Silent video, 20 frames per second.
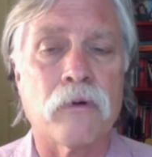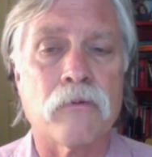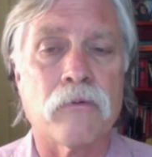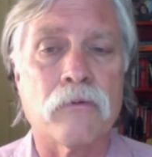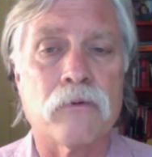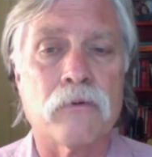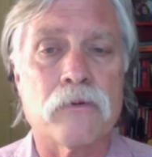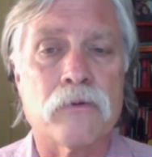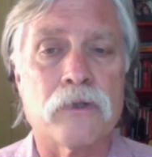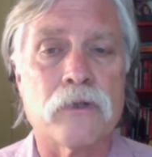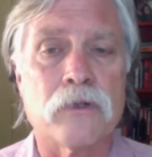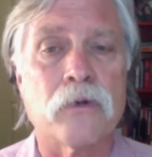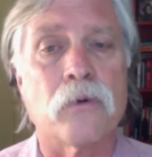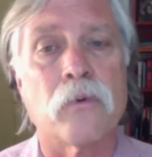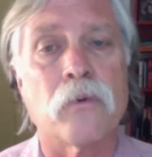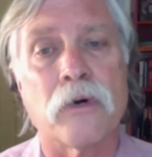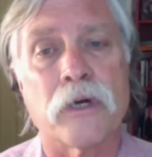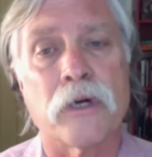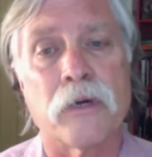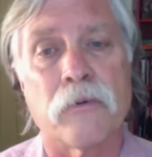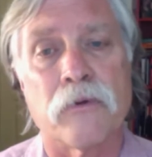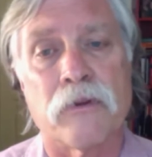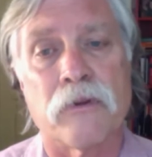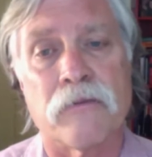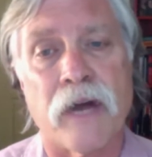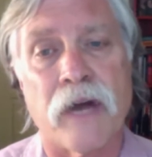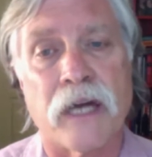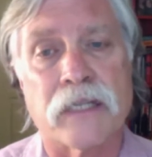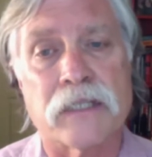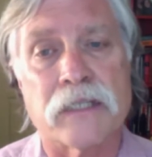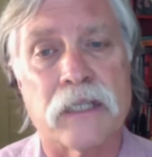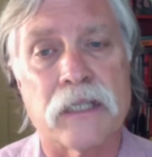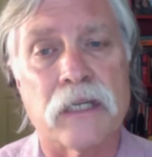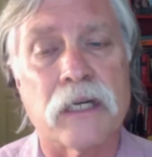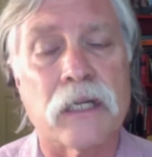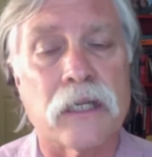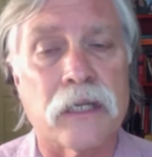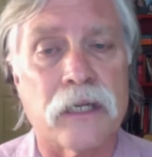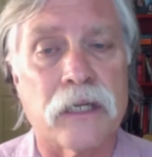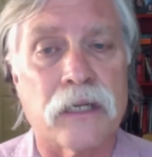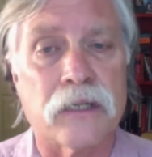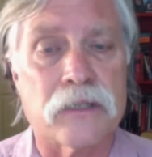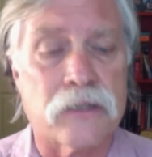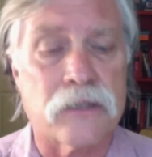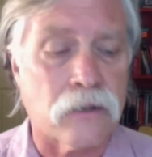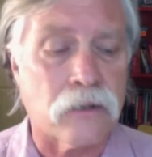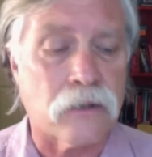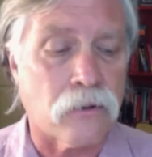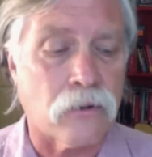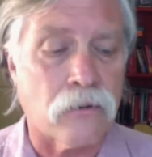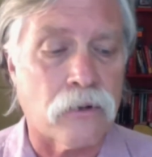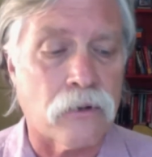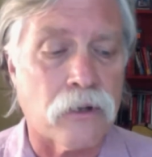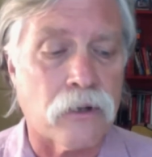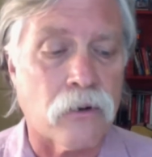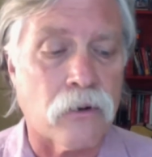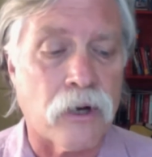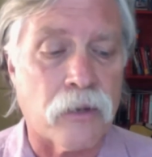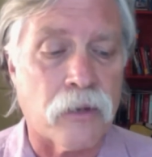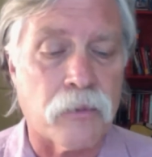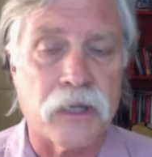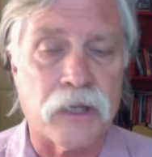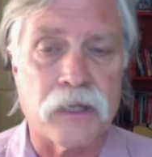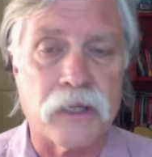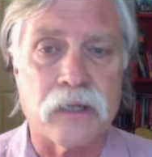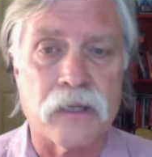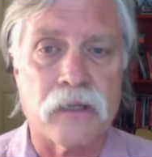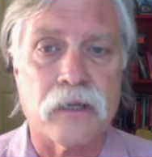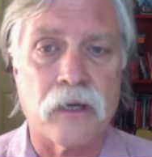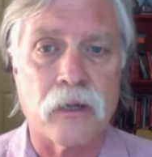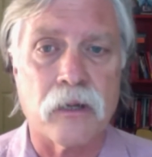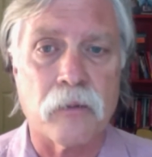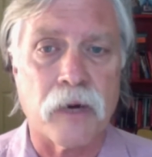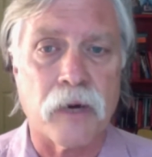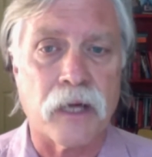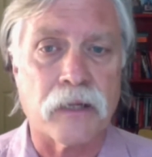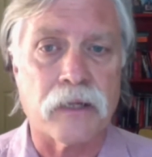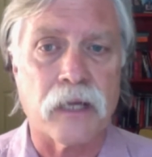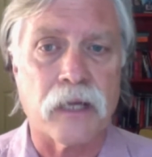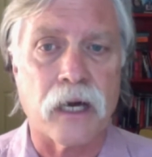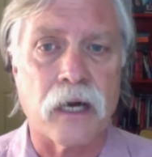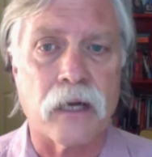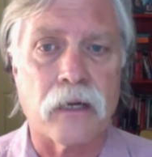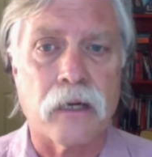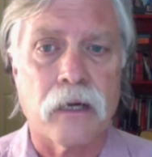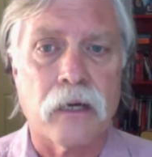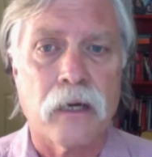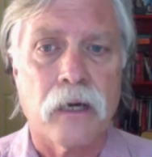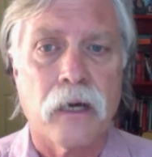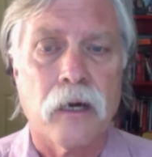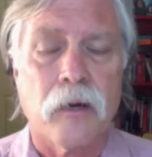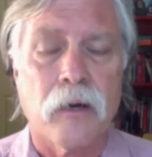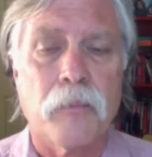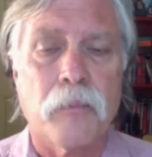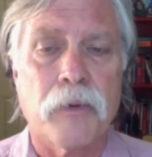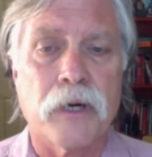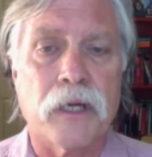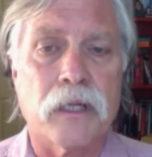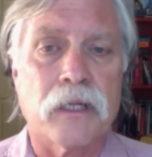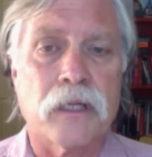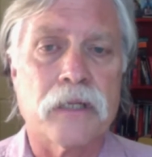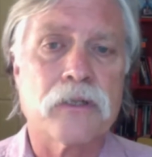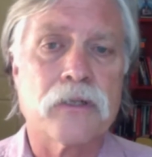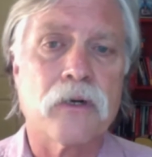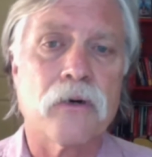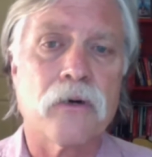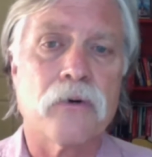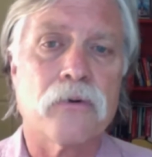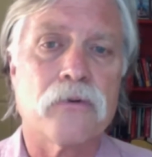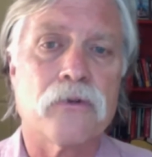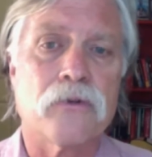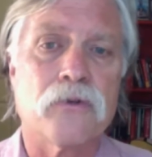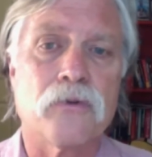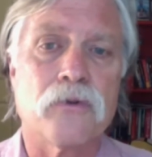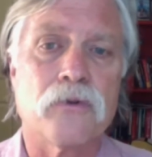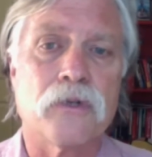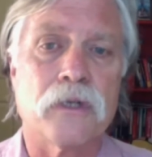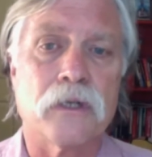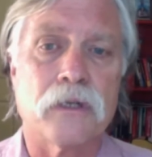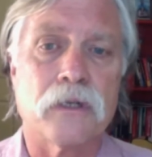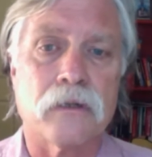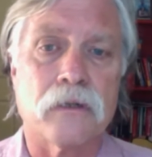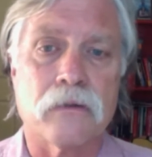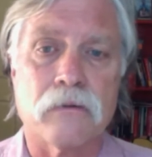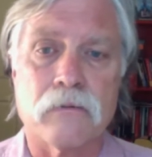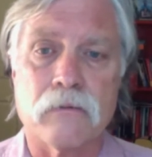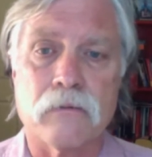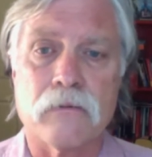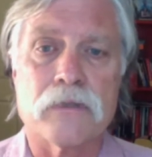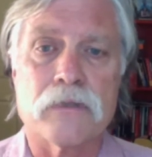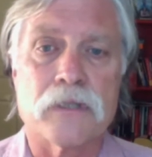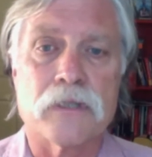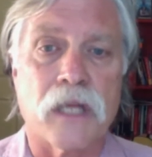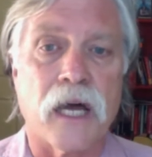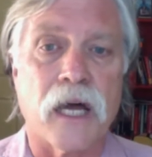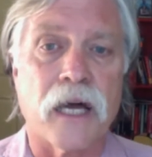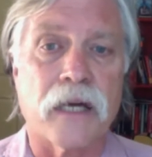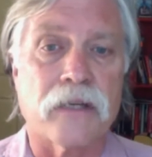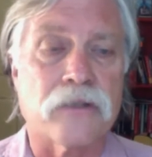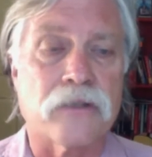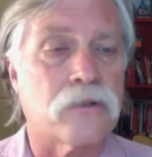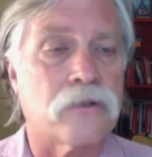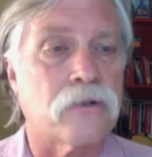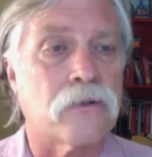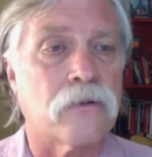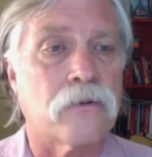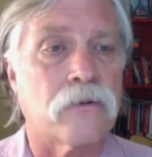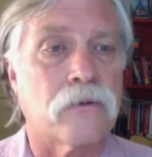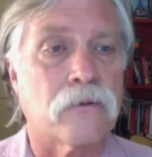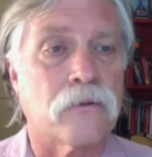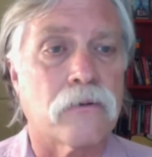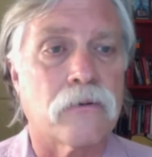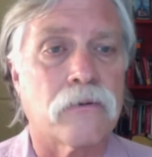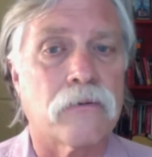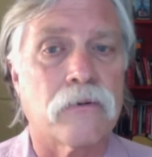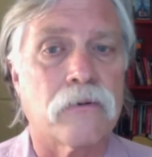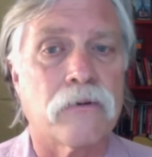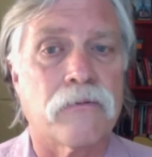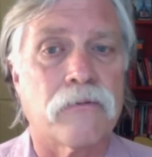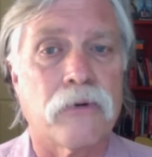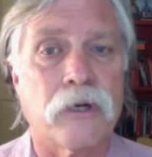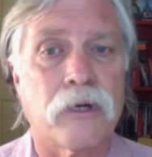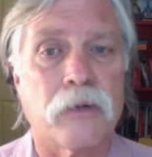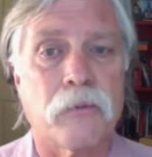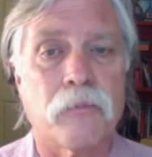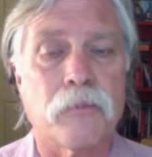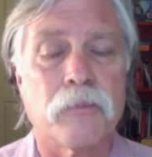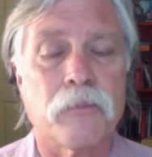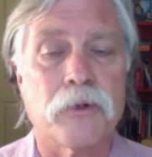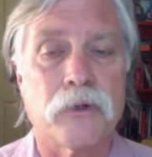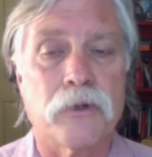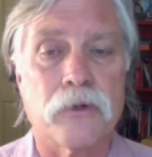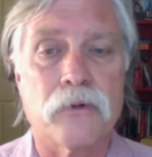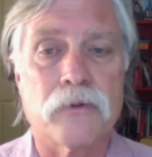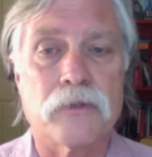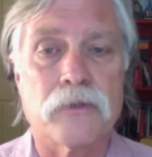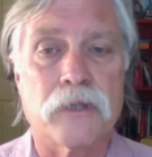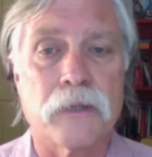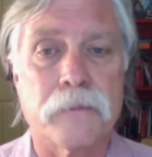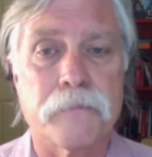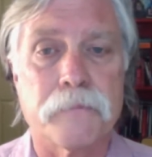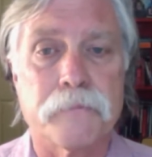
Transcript: still working with the vaccine clinics, and I'll go into quite a bit of detail about that. But let's go to the slides. So if we could put those up.